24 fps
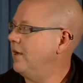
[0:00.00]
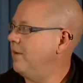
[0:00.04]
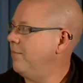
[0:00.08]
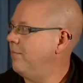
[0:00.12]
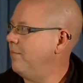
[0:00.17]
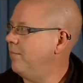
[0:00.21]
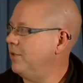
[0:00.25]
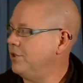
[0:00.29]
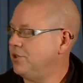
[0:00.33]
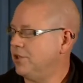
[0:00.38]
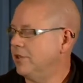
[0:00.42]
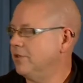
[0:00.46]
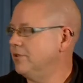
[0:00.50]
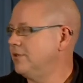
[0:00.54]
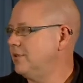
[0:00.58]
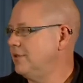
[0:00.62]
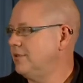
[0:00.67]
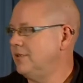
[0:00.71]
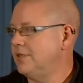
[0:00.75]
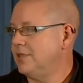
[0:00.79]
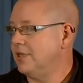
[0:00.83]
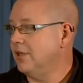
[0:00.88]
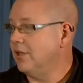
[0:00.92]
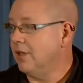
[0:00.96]
which are
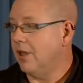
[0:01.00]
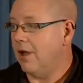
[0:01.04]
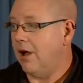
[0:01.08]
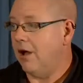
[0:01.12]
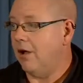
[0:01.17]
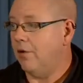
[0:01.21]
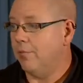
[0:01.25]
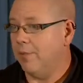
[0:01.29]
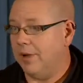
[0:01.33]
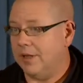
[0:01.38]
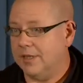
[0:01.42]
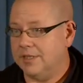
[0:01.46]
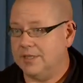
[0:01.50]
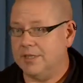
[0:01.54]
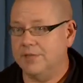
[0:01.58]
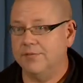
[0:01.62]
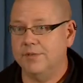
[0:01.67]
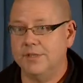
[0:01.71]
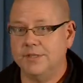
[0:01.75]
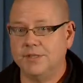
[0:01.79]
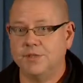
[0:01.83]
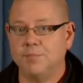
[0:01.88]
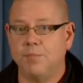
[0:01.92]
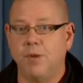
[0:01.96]
still all
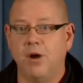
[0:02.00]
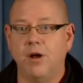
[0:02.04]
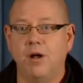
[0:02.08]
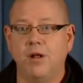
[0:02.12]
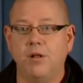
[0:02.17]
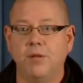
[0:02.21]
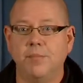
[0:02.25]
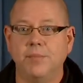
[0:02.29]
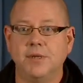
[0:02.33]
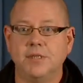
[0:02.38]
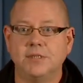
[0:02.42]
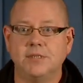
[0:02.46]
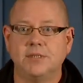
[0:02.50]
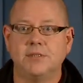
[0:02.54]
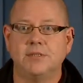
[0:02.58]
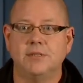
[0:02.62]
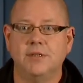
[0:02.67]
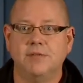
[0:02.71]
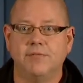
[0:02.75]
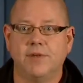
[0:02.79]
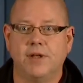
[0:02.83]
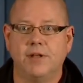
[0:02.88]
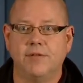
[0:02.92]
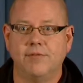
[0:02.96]
relatively small, but
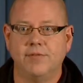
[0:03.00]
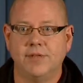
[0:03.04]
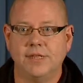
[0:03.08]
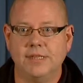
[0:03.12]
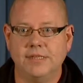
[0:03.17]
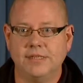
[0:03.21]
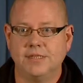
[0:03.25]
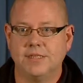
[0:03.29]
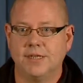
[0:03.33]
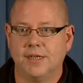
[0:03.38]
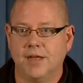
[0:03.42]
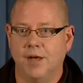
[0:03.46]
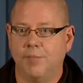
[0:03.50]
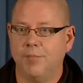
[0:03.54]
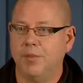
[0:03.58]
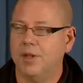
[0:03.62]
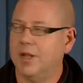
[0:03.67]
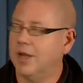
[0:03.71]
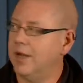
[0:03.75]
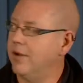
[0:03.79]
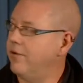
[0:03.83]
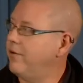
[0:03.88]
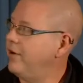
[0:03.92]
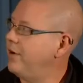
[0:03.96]
involve at least a couple
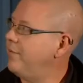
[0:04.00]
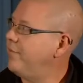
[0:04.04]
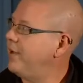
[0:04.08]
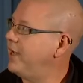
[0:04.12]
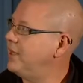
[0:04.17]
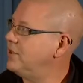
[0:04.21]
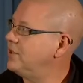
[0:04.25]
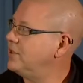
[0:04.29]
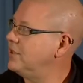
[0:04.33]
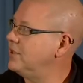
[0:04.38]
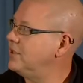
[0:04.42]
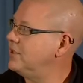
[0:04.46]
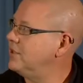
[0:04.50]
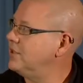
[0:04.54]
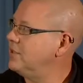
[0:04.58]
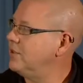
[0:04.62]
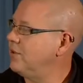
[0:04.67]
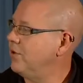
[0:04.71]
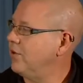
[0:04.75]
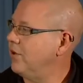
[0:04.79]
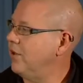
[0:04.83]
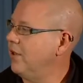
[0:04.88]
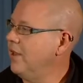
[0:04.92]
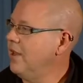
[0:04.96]
hundred patients in
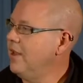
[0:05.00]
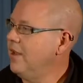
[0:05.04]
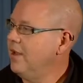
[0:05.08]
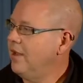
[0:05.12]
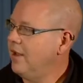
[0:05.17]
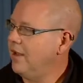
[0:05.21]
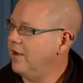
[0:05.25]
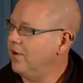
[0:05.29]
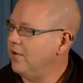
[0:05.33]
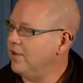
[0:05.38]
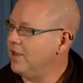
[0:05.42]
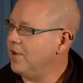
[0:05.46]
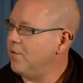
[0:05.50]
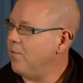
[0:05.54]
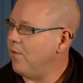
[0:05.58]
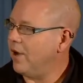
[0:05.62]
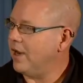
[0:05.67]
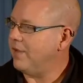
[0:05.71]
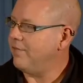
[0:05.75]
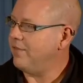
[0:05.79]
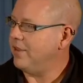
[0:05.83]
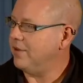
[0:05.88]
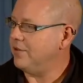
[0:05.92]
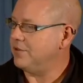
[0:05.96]
total, and only
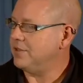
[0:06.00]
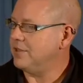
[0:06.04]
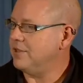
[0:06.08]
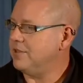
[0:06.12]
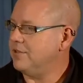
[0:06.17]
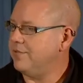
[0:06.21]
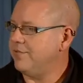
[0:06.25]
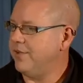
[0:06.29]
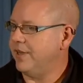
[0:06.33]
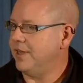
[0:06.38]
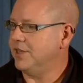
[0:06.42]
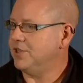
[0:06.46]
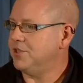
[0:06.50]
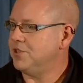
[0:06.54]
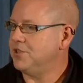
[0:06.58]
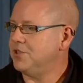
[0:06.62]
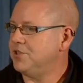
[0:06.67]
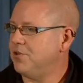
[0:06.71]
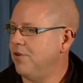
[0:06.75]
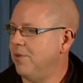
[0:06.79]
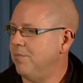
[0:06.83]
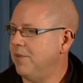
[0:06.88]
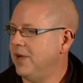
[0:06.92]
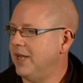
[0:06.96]
one of those is finished.
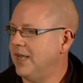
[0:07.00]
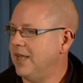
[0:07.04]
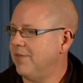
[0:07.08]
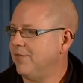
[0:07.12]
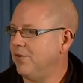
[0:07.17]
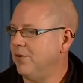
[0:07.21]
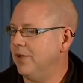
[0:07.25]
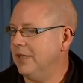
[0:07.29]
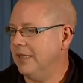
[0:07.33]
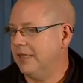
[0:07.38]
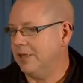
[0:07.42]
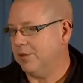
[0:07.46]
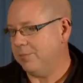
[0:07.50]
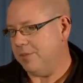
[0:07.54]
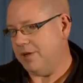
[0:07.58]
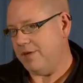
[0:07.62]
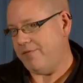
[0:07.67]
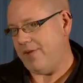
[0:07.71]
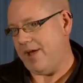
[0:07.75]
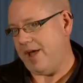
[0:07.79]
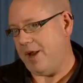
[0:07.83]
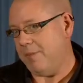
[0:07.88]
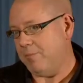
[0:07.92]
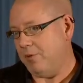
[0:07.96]
So I'm going to give you a little bit
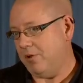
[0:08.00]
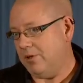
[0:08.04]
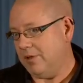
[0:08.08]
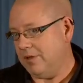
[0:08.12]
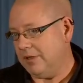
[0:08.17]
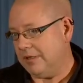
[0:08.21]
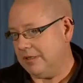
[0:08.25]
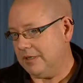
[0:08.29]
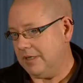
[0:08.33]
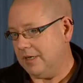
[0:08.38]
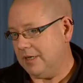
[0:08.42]
of animal